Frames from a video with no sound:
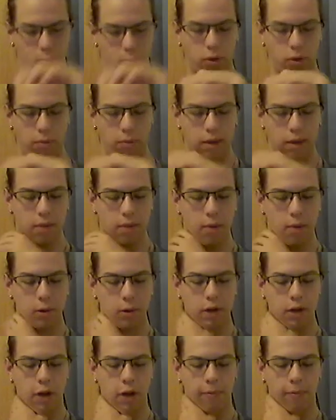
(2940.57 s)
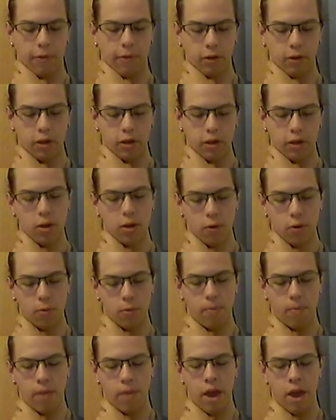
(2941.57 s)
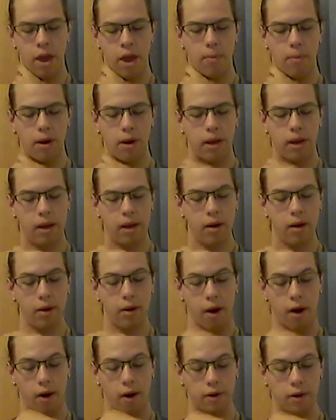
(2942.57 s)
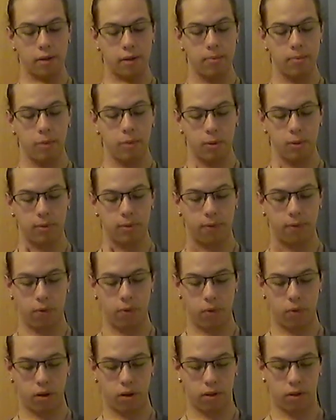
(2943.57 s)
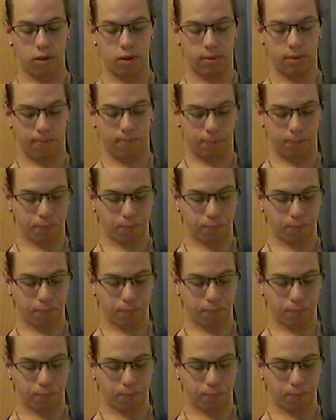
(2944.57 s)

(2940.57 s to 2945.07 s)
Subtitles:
will be the most helpful to you, but here are some useful ones.